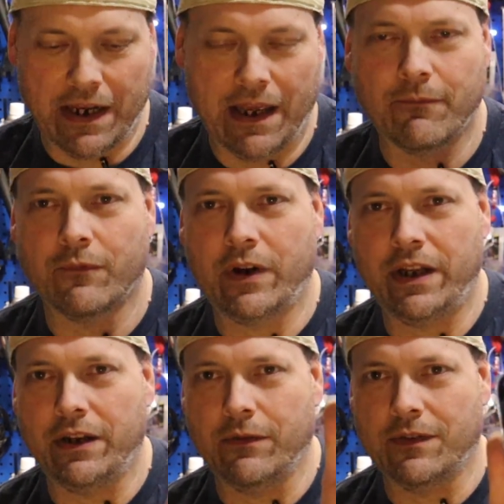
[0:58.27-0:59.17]
and I'm
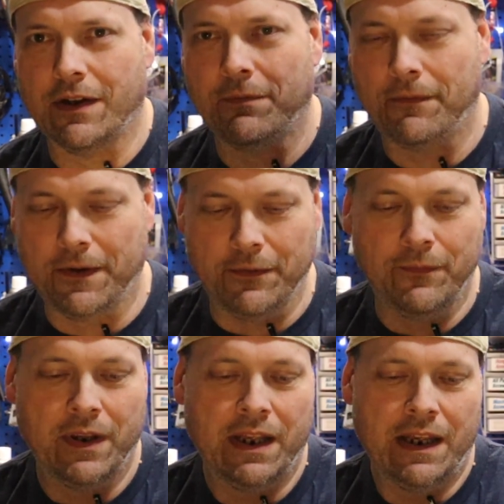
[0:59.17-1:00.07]
reading notes off my phone.
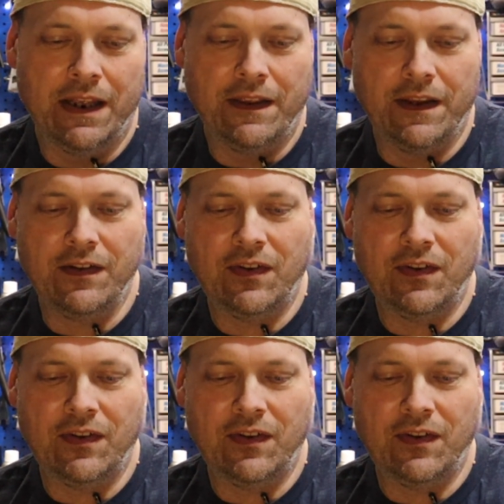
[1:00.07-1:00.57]
This